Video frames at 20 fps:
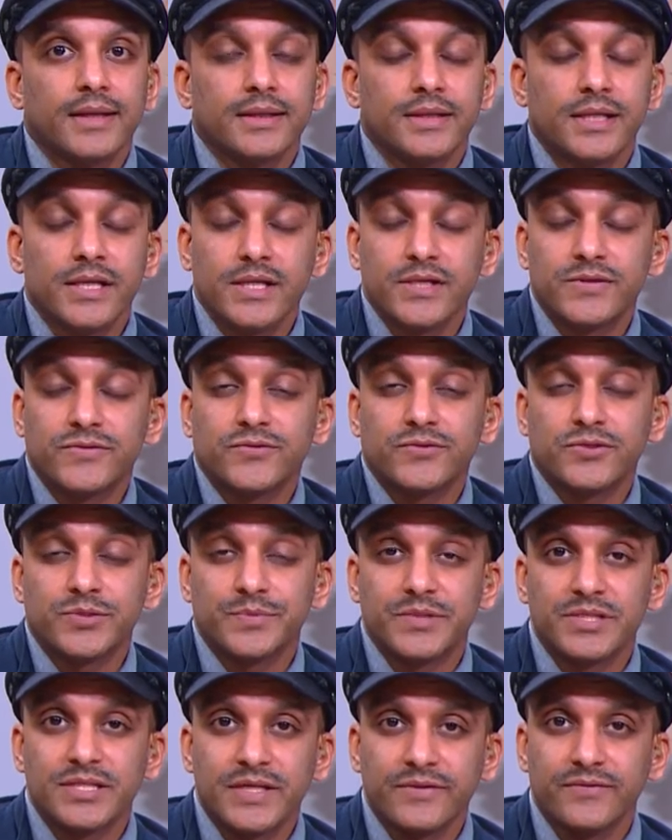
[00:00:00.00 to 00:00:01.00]
it is
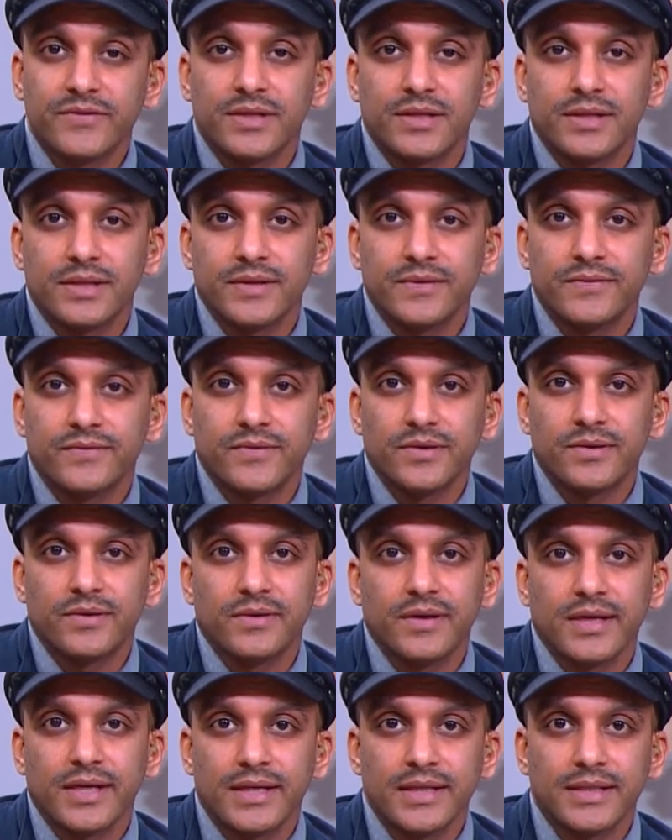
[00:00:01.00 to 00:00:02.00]
specifically for
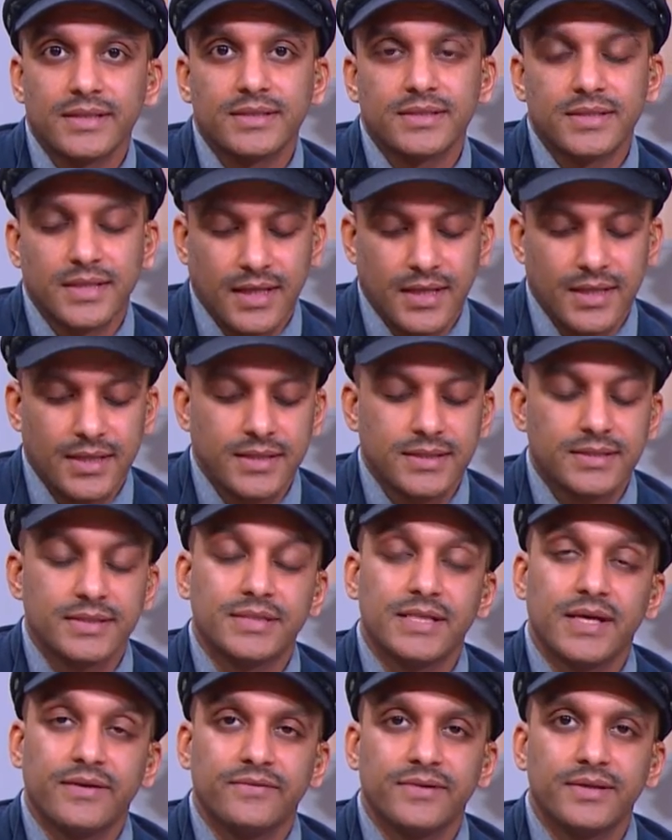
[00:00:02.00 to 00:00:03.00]
grades
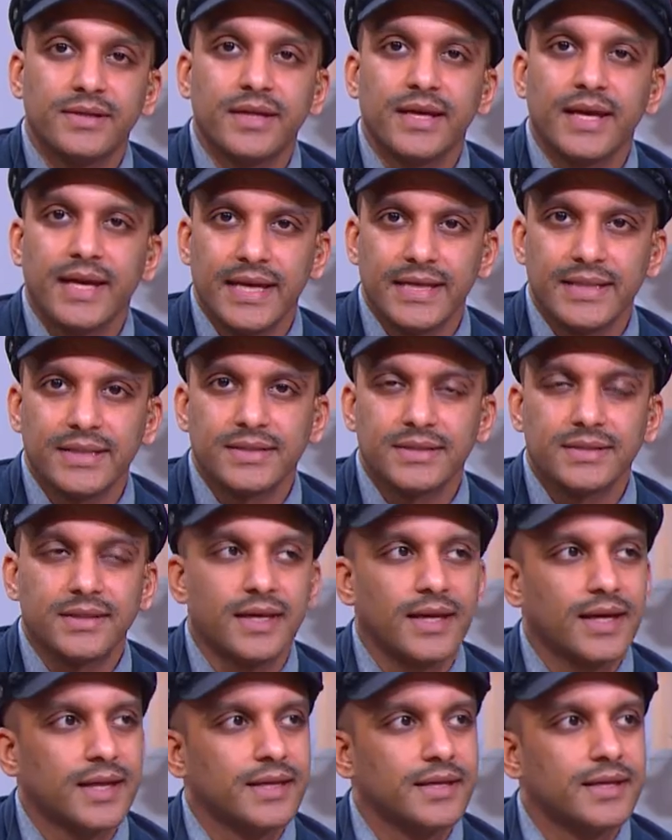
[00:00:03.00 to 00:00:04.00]
7, 8,
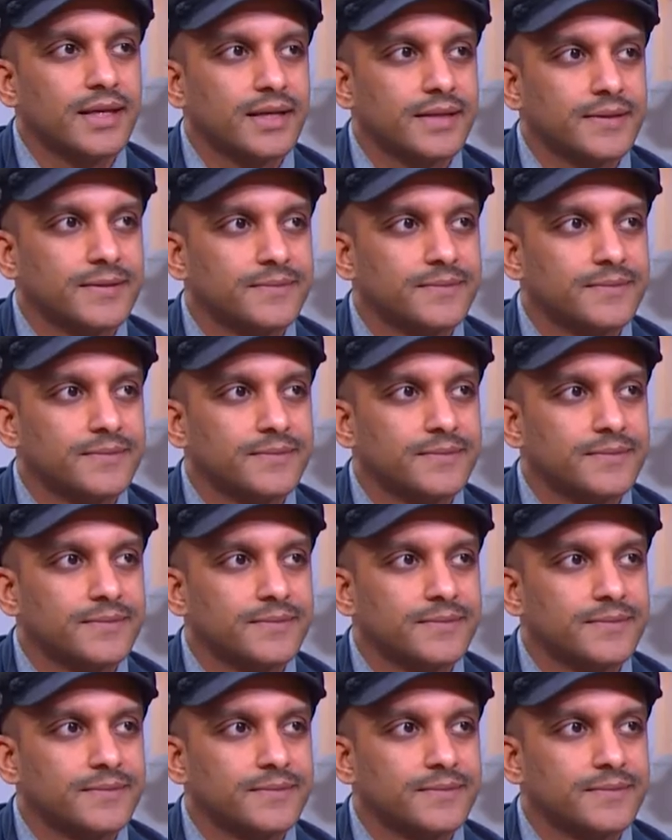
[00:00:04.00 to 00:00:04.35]
and 9.